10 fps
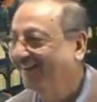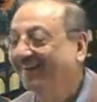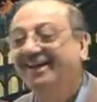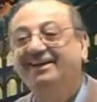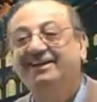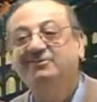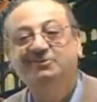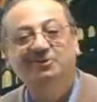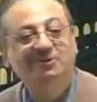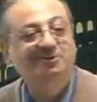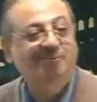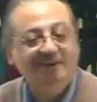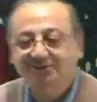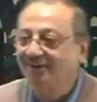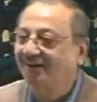It gives you
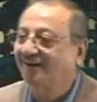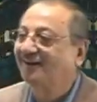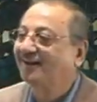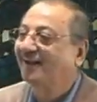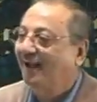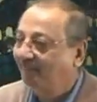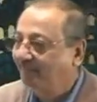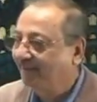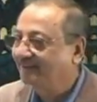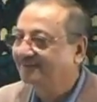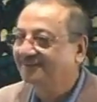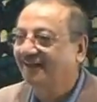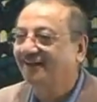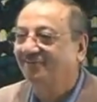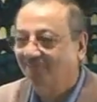special happiness that,
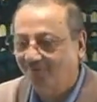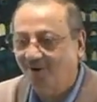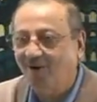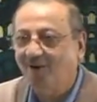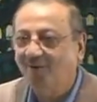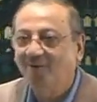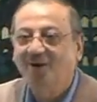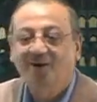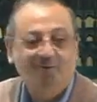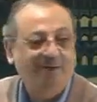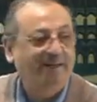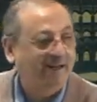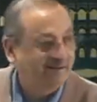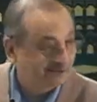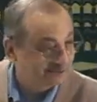wow, we can
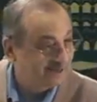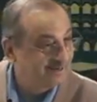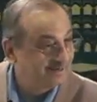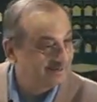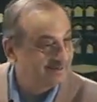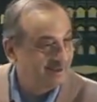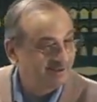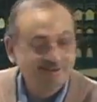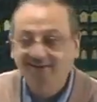understand it now.